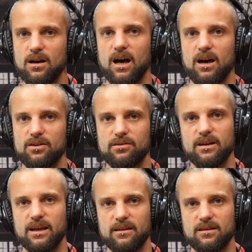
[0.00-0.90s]
You
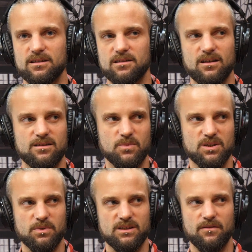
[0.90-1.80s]
can get the
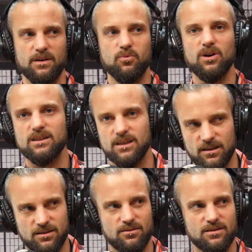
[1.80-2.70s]
customer-specific pricing
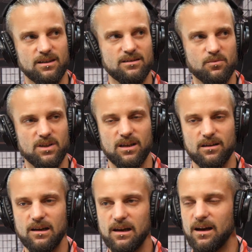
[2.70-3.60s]
associated with it.
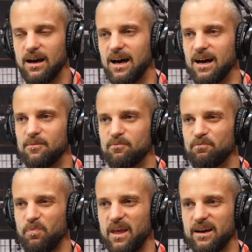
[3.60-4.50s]

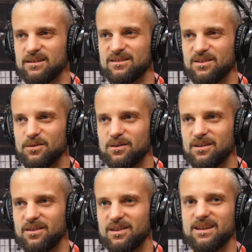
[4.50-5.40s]
And
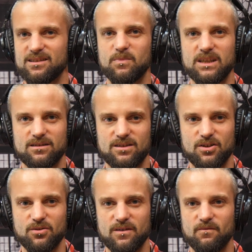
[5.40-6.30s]
this means that
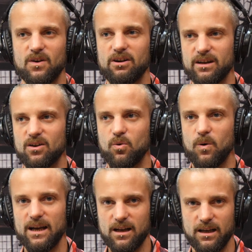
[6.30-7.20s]
you can very
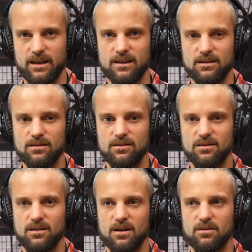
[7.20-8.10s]
quickly
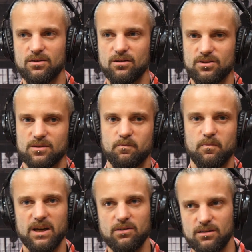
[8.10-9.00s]
not just
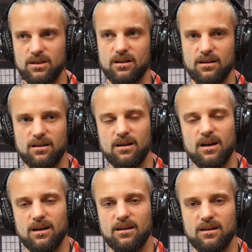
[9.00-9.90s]
build
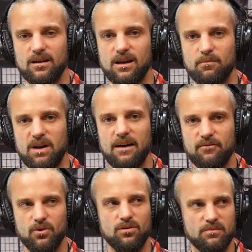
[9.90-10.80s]
a
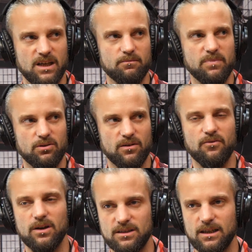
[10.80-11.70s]
platform and build a
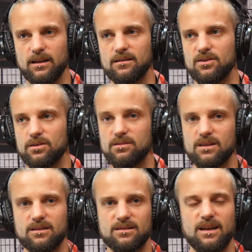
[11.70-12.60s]
front end
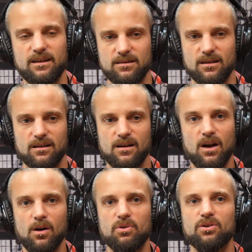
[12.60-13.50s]
using this data,
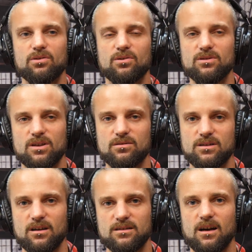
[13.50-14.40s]
but you can also
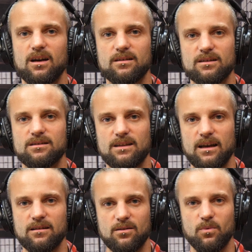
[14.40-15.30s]
start to
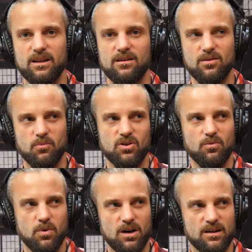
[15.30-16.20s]
understand the way that the model
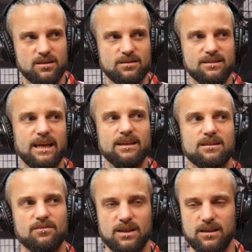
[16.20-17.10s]
works
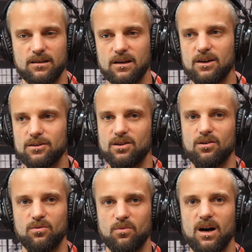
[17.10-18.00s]
natively.
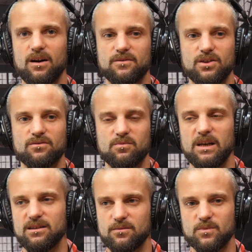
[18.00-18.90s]
So after you've
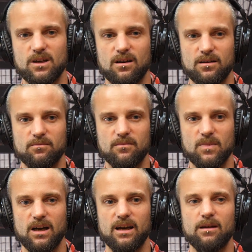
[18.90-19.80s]
spent some time
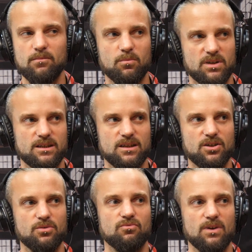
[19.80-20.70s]
implementing,
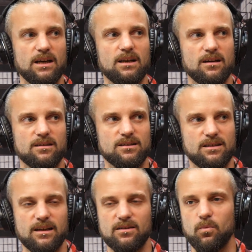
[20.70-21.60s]
you really
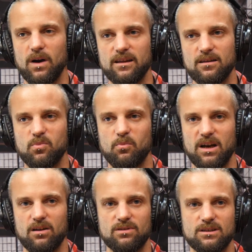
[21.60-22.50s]
understand the way that
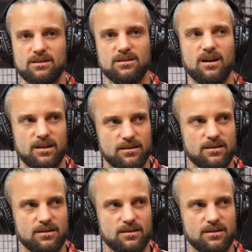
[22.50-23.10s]
Propeller is designed.